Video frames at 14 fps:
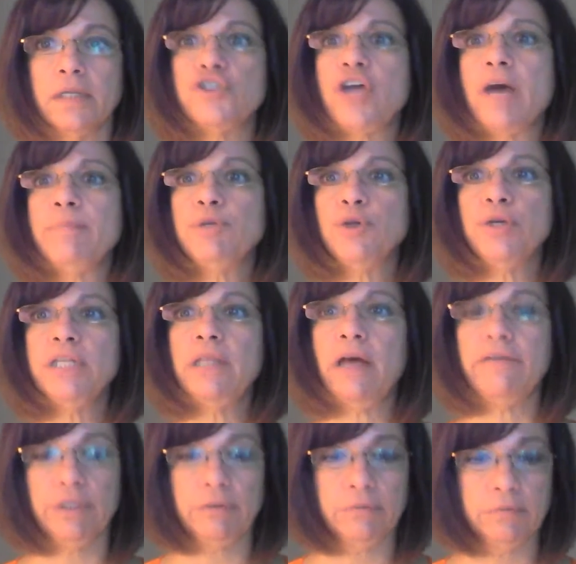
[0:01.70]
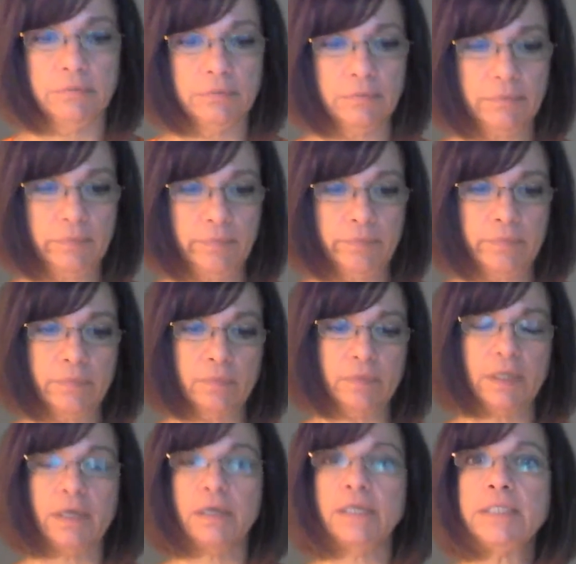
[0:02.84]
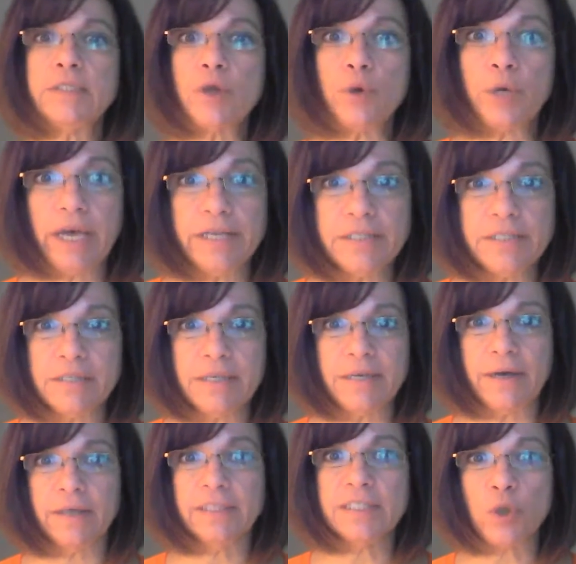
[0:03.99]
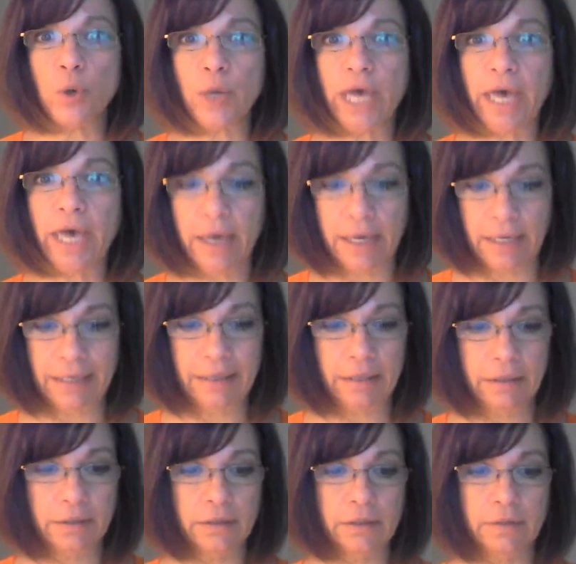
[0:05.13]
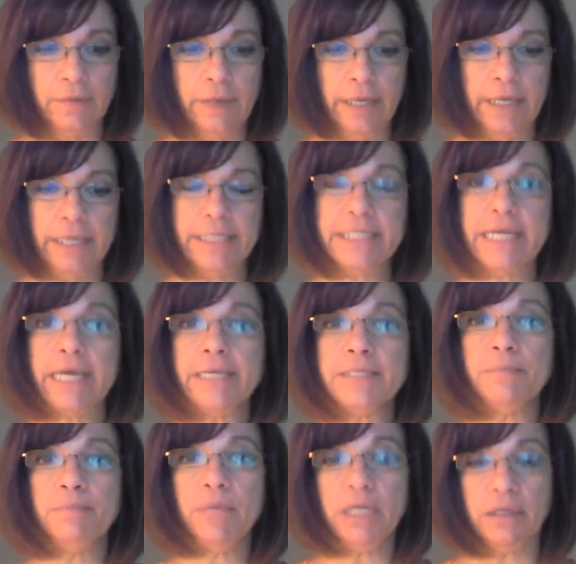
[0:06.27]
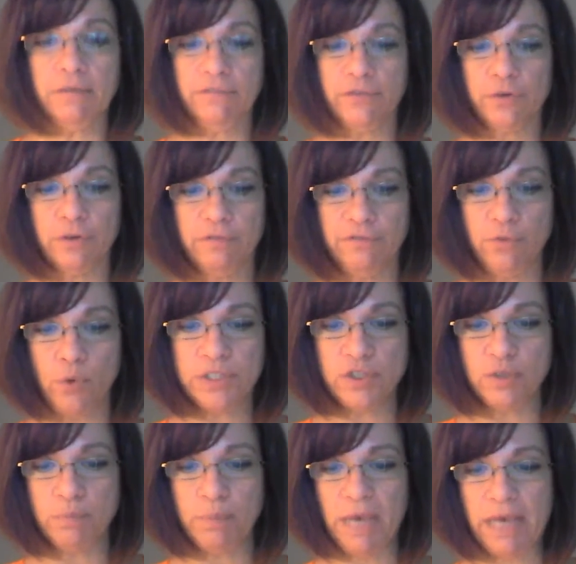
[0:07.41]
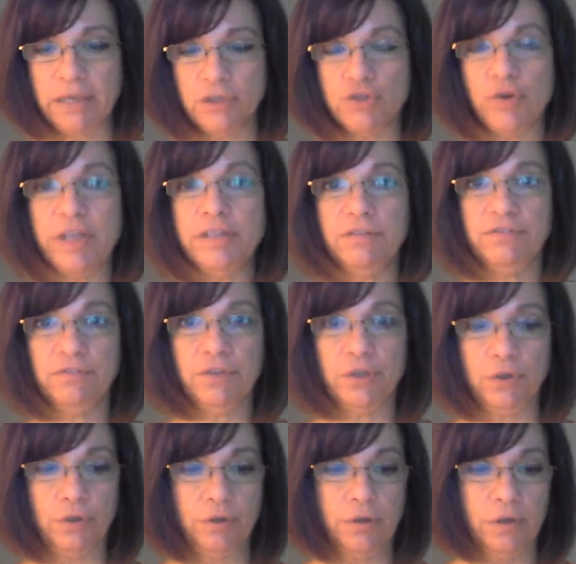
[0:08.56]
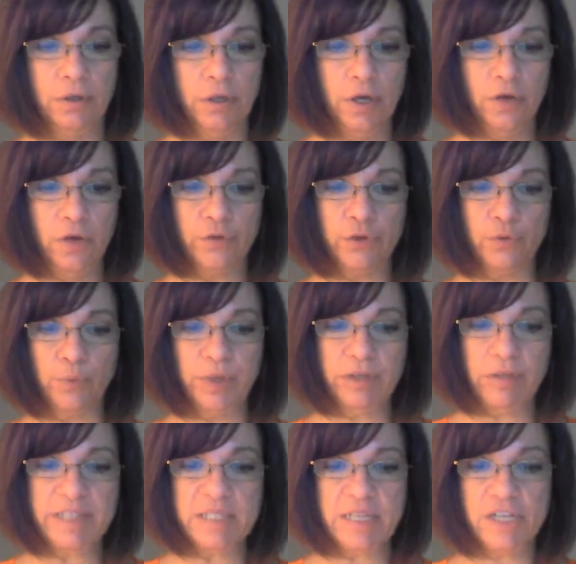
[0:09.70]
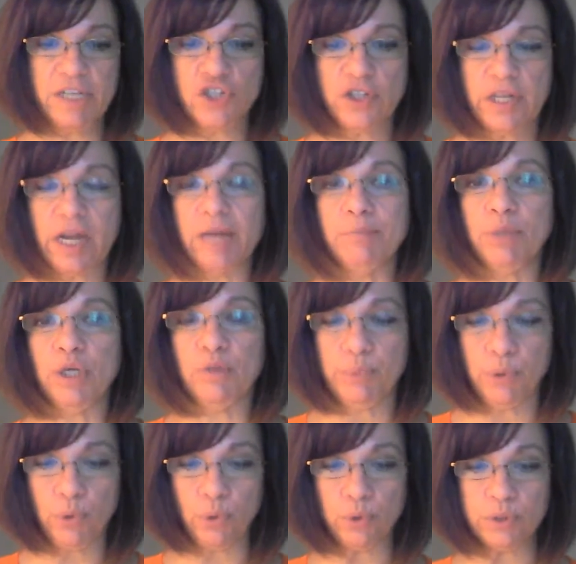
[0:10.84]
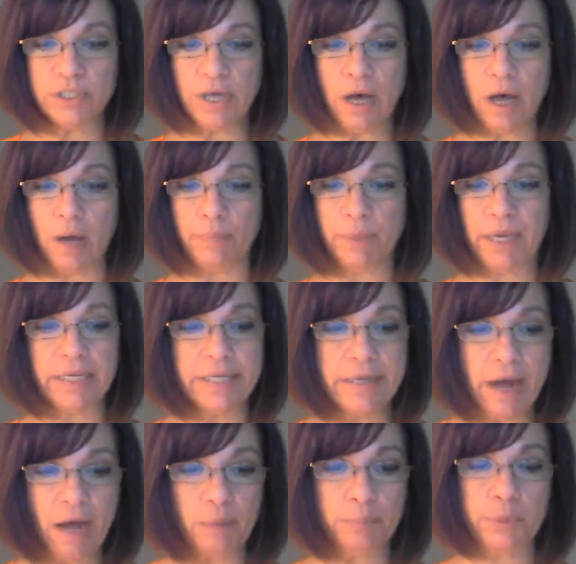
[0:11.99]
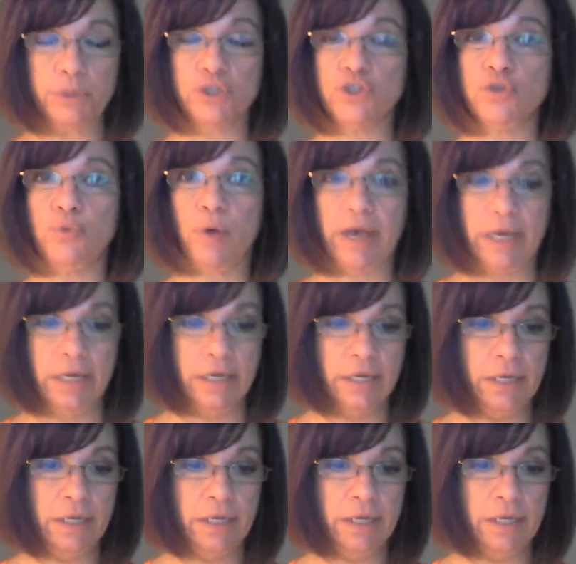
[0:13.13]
Chapter 11. It's okay, Sia. It's okay. It takes a minute for the voice to penetrate the fear, for the realization that I'm being pulled up and not pushed away,